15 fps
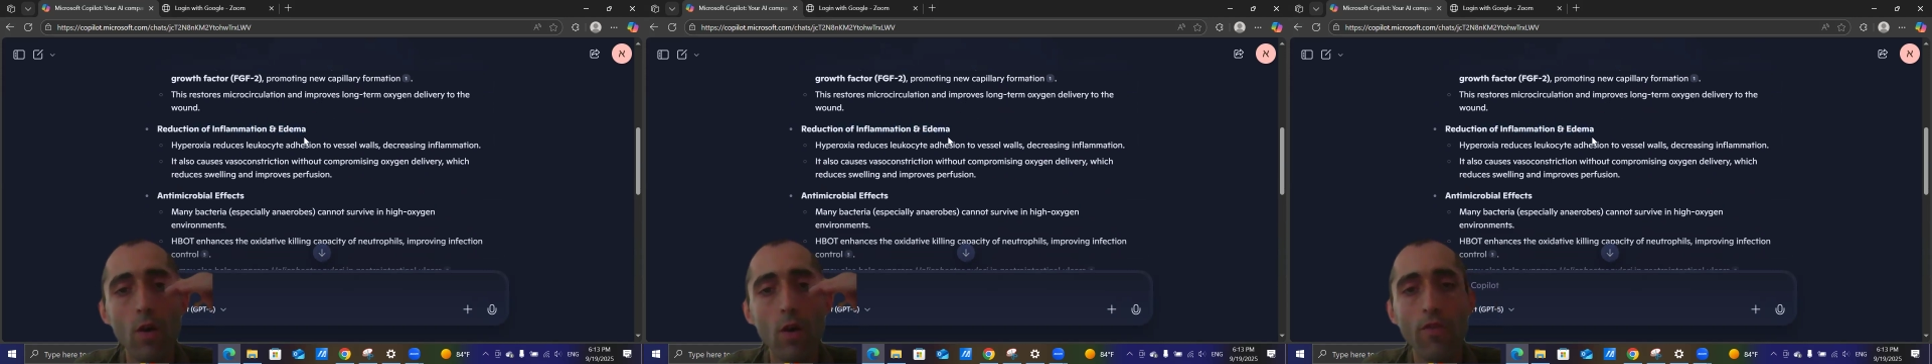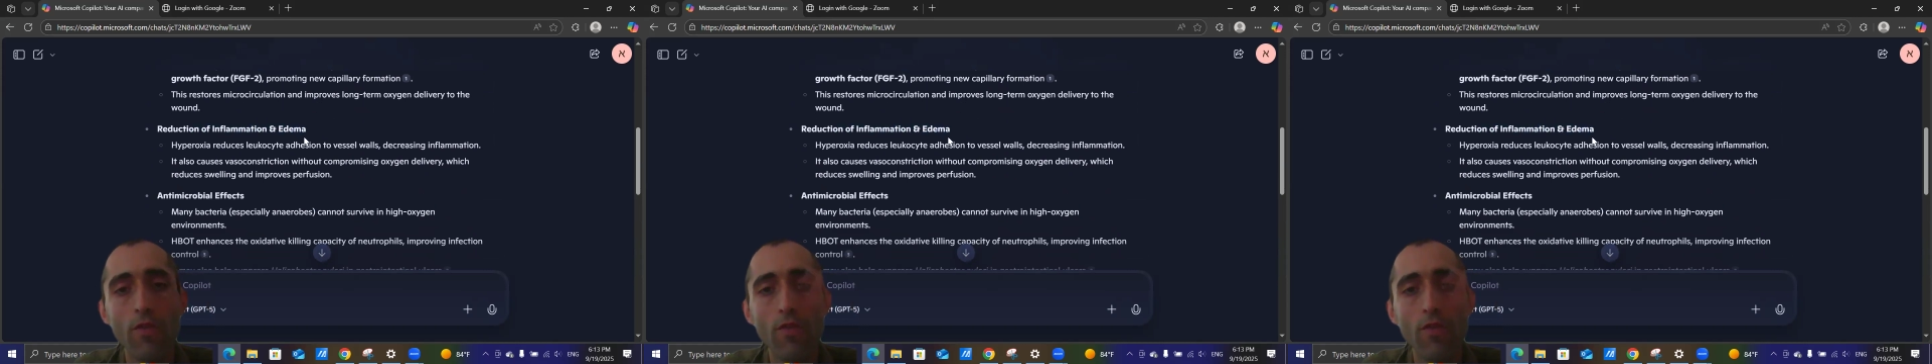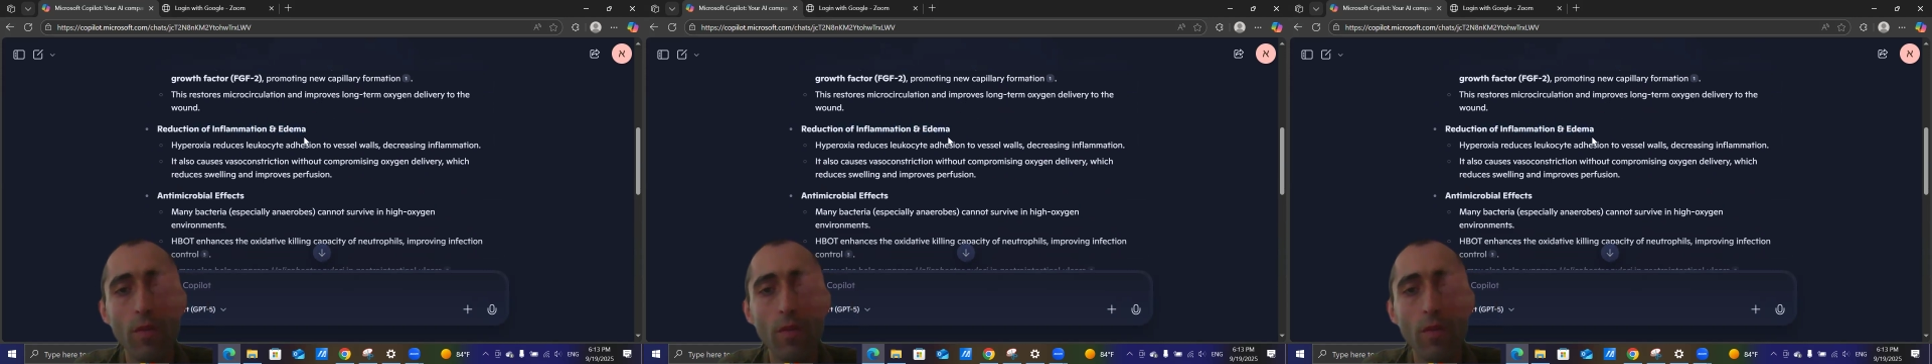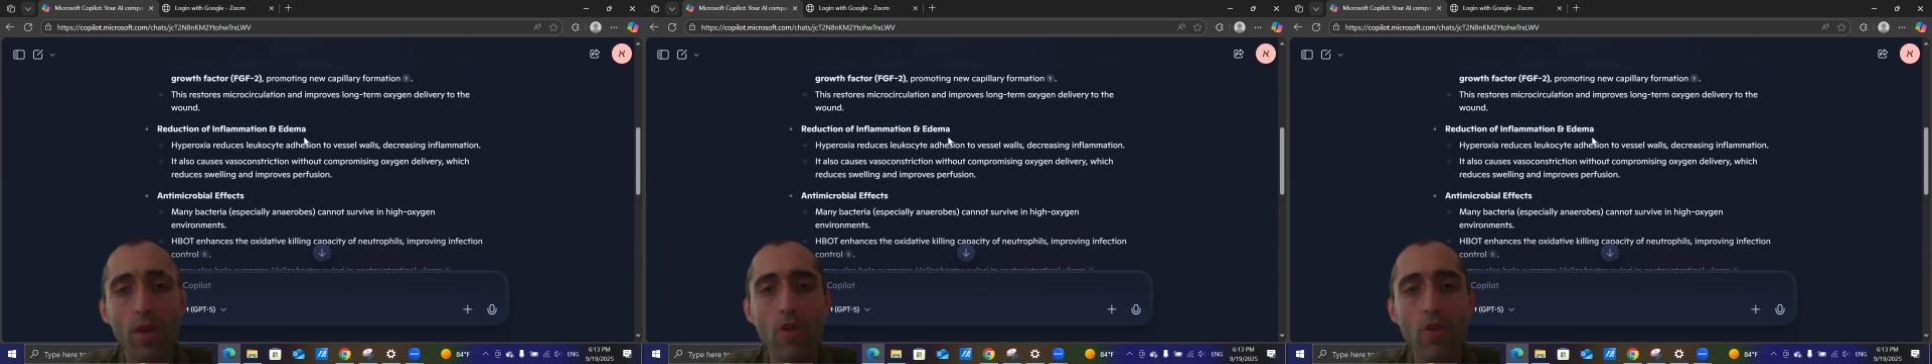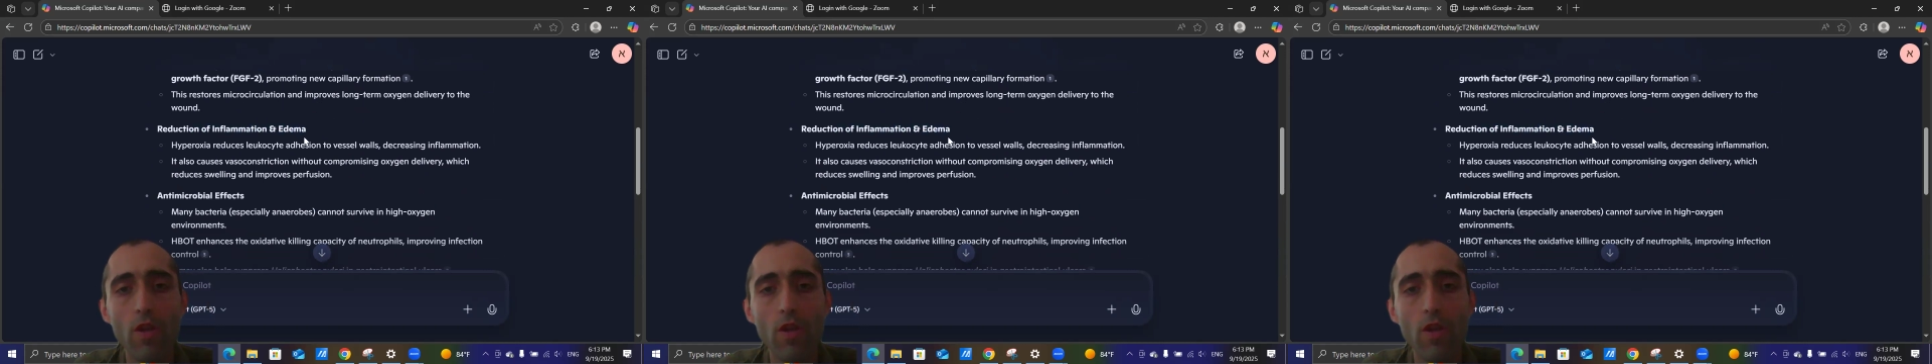of
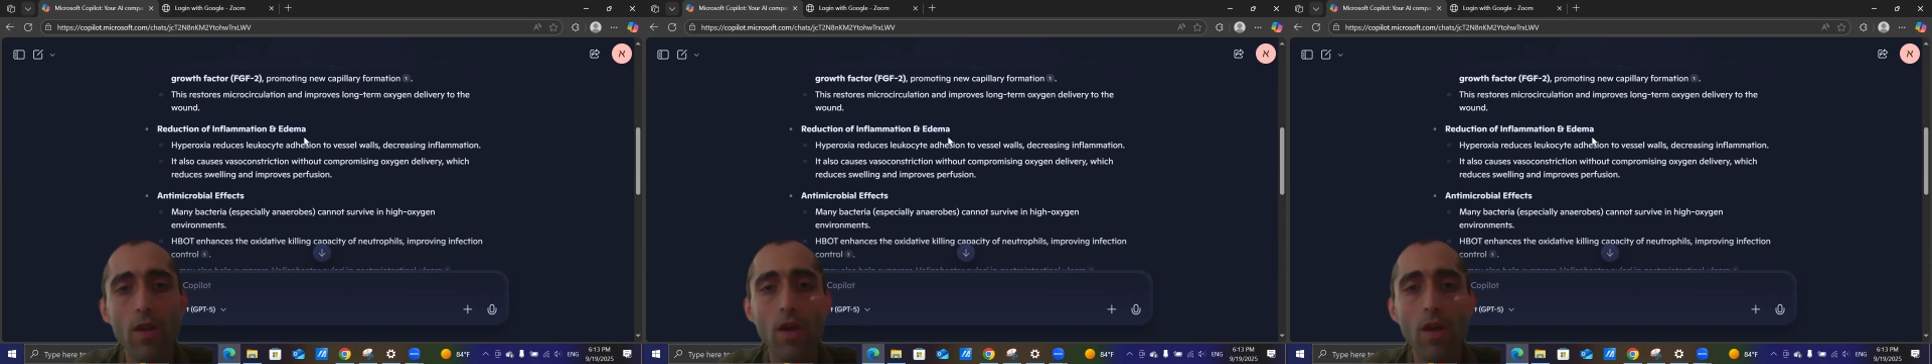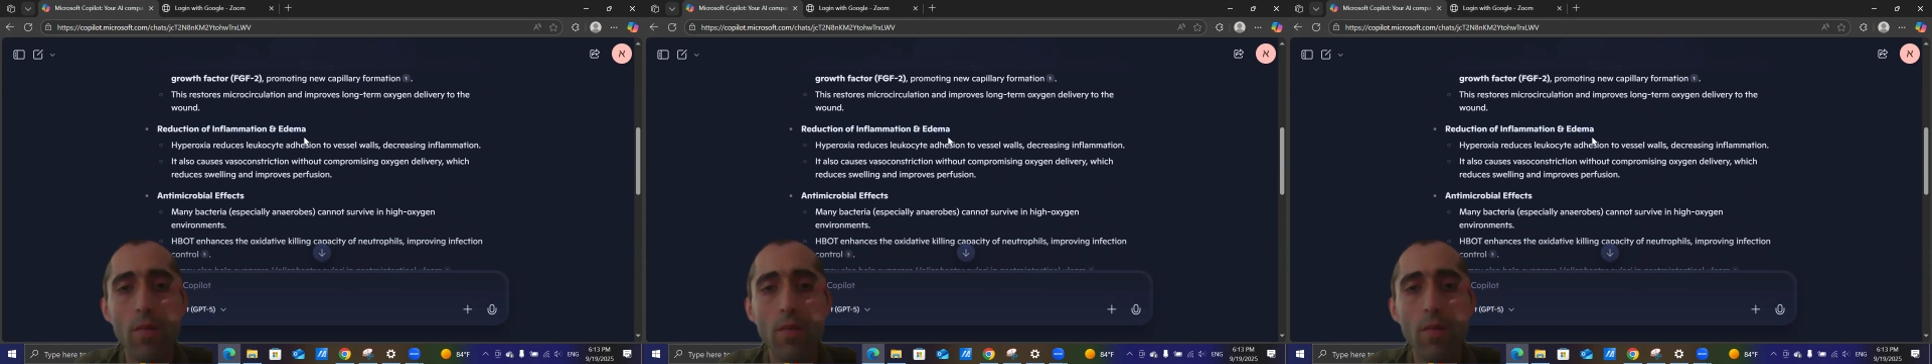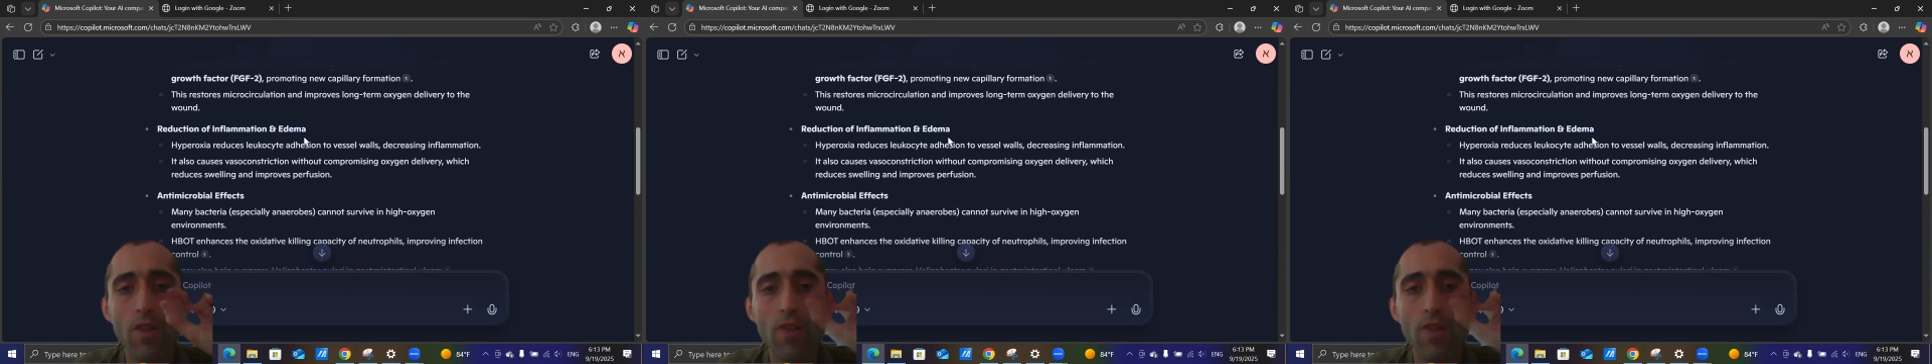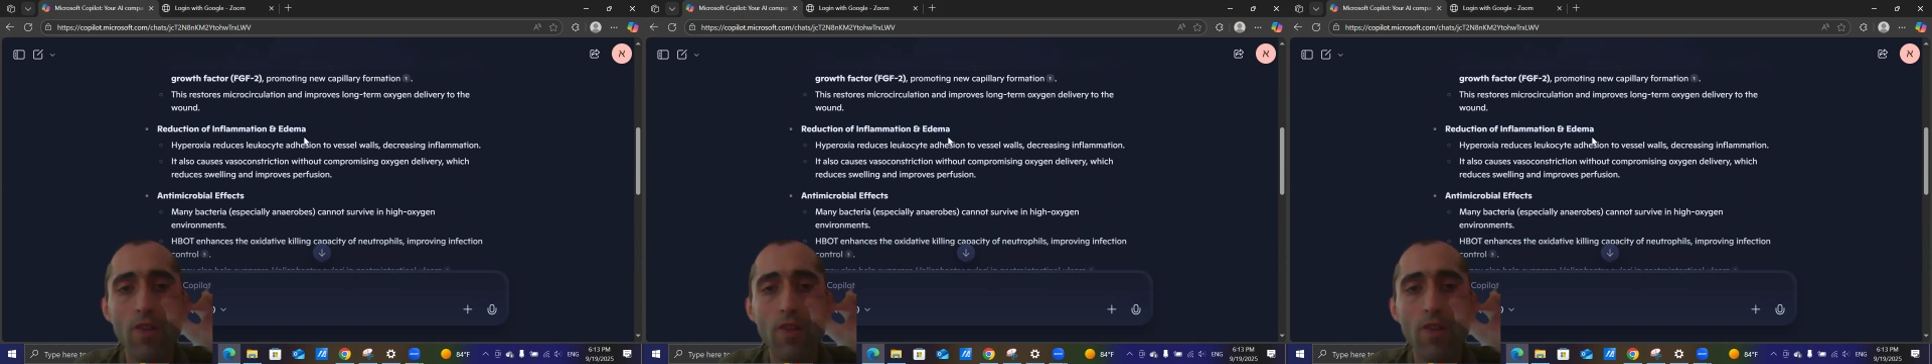inflammation by